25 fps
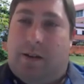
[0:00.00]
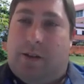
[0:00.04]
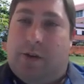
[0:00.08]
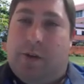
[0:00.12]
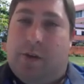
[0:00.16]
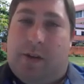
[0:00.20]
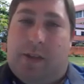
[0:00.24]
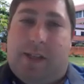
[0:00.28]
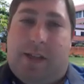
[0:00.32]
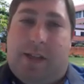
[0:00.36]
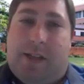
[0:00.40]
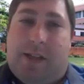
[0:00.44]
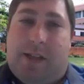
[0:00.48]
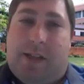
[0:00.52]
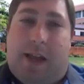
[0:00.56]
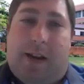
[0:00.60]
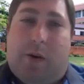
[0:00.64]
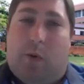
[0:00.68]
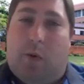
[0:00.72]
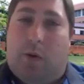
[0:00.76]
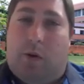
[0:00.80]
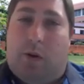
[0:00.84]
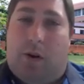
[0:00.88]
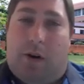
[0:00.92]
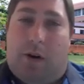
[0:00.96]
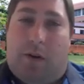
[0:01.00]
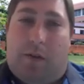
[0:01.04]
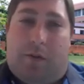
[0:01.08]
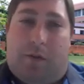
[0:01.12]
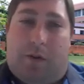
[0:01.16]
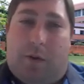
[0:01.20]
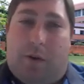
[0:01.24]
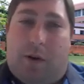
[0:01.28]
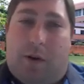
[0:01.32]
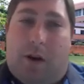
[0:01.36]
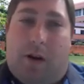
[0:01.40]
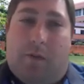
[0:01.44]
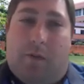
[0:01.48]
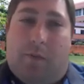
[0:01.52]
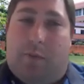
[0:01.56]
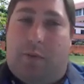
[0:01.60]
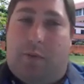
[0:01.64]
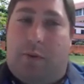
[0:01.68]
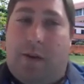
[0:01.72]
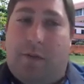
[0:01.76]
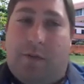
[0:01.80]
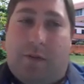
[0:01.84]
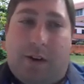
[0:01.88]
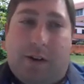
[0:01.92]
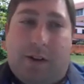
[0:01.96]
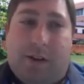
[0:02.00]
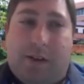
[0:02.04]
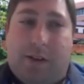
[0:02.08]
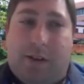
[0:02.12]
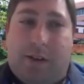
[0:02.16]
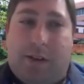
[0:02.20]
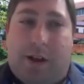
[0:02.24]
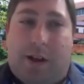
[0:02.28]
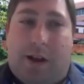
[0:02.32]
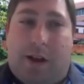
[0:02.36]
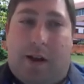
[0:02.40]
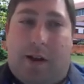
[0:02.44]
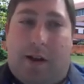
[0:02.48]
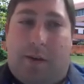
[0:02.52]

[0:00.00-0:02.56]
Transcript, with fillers: to attend in order of preference.